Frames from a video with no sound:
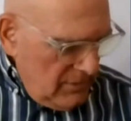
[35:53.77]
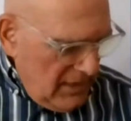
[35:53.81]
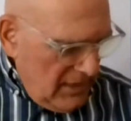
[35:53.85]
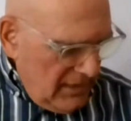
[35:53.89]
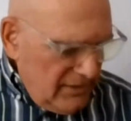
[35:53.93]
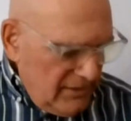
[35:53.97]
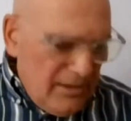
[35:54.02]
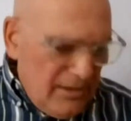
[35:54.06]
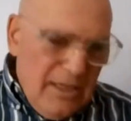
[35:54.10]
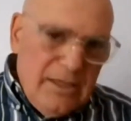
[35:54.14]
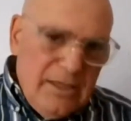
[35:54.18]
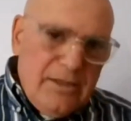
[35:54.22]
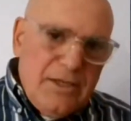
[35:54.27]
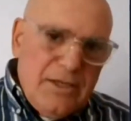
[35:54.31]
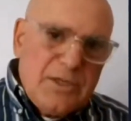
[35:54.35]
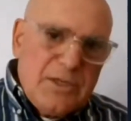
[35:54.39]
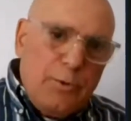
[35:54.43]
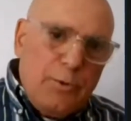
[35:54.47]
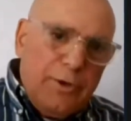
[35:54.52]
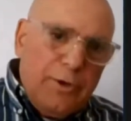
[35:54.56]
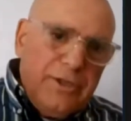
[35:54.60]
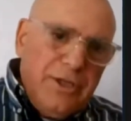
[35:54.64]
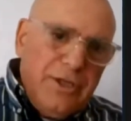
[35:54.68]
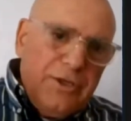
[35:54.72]
at this
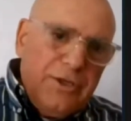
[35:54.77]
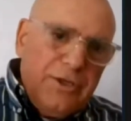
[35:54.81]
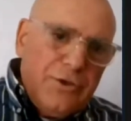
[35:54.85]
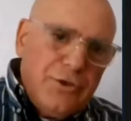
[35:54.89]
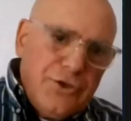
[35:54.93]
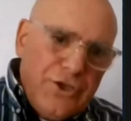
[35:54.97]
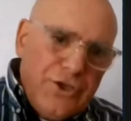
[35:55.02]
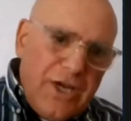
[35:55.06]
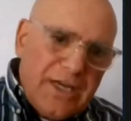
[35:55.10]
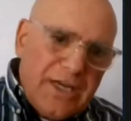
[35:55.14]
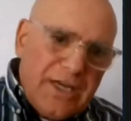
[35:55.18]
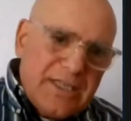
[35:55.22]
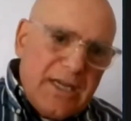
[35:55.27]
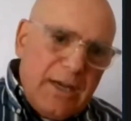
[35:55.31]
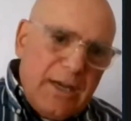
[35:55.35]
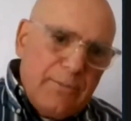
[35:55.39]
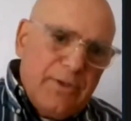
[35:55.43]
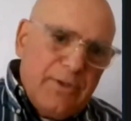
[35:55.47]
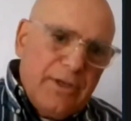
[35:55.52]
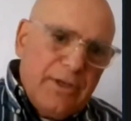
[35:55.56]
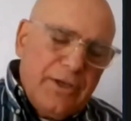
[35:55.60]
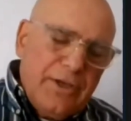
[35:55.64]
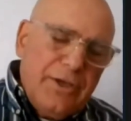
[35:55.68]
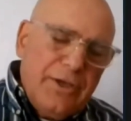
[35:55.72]
point interject
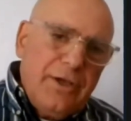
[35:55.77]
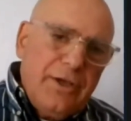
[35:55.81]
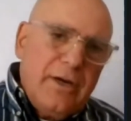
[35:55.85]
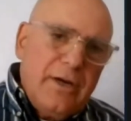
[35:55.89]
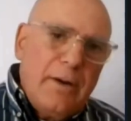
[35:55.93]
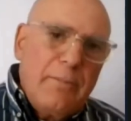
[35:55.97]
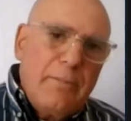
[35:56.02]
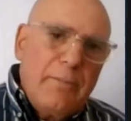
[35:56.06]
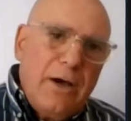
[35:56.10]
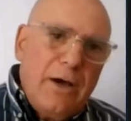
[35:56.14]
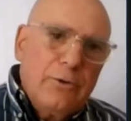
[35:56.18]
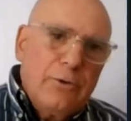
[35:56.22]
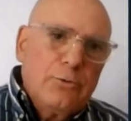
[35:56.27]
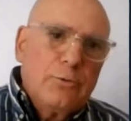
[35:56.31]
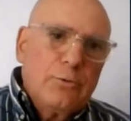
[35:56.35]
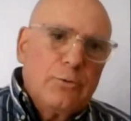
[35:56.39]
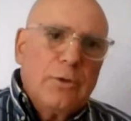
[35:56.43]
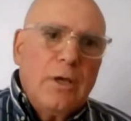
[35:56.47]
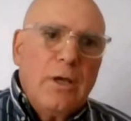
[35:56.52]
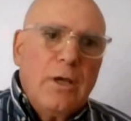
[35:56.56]
something here about